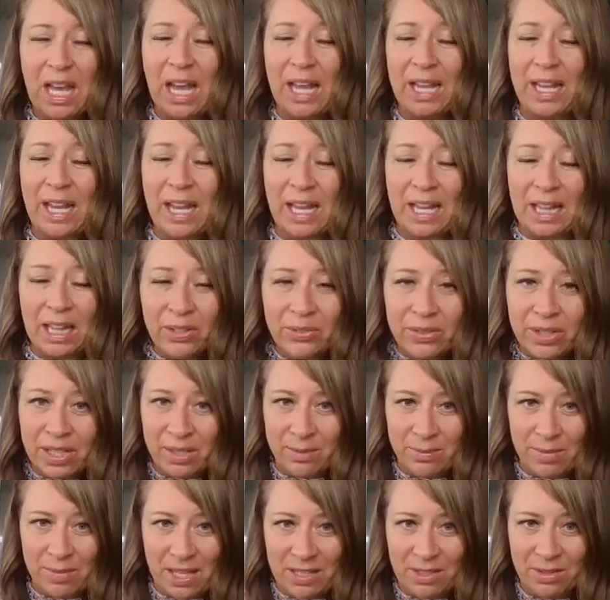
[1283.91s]
I highly
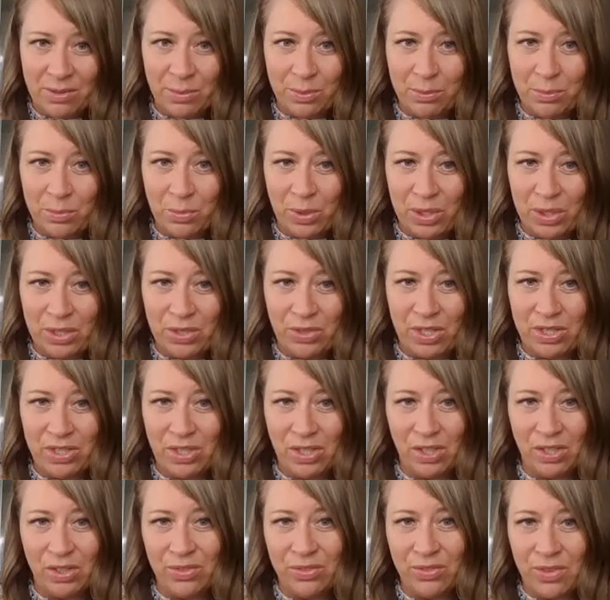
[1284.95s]
recommend
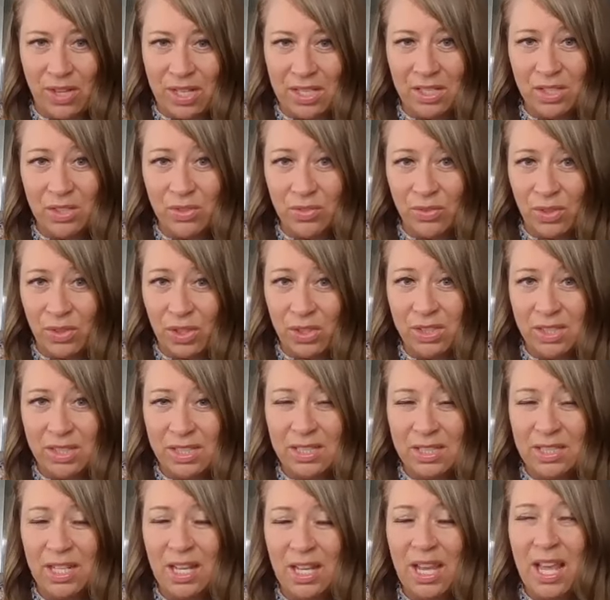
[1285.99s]
moisturizing your face
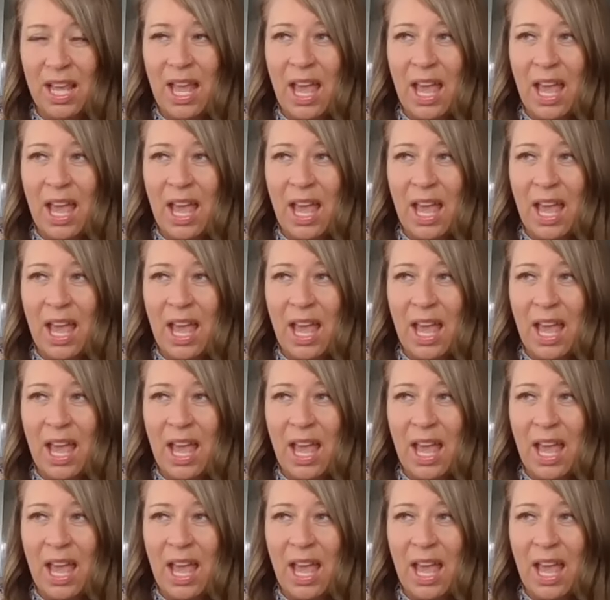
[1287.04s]
first